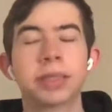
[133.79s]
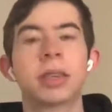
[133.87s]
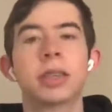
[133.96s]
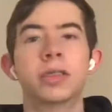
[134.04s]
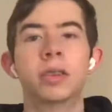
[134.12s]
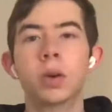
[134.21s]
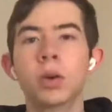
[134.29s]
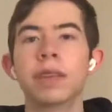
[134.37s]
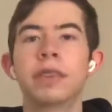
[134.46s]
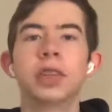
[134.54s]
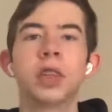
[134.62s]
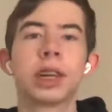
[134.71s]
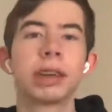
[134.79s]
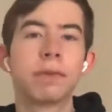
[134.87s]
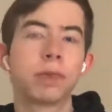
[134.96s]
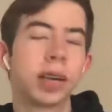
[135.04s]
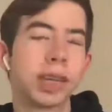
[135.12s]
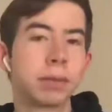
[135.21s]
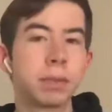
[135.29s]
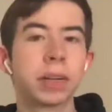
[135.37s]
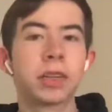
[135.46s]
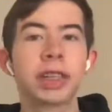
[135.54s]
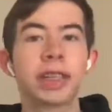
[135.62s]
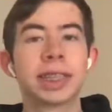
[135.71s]
So if you're looking for an
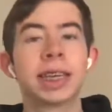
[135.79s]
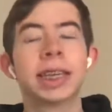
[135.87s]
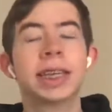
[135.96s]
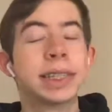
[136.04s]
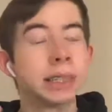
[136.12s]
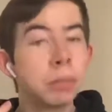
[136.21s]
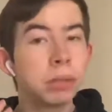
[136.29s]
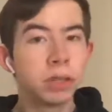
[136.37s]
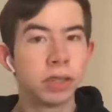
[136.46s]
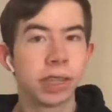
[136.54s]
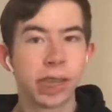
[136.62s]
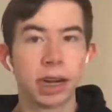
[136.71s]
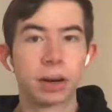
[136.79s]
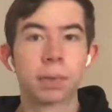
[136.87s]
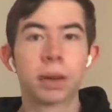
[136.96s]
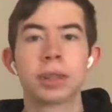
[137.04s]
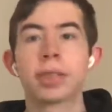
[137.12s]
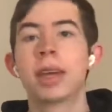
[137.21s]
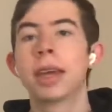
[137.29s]
experience similar to the AirPods,